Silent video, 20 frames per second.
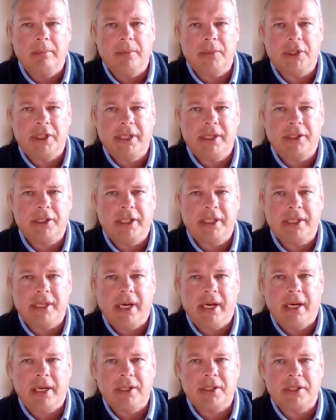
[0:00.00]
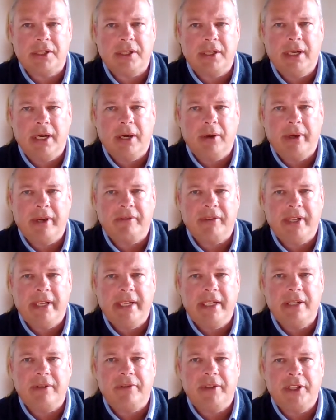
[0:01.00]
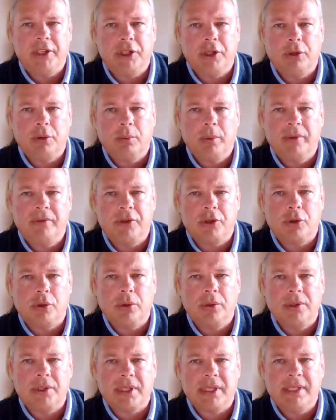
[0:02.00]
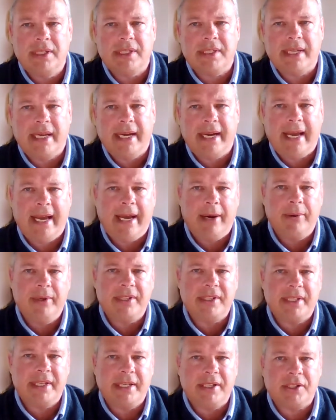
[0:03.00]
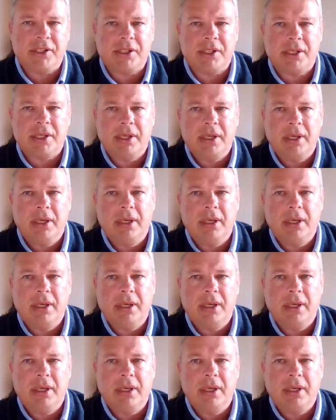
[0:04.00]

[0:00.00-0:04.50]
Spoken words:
She's asked, if an individual withdraws consent, how is this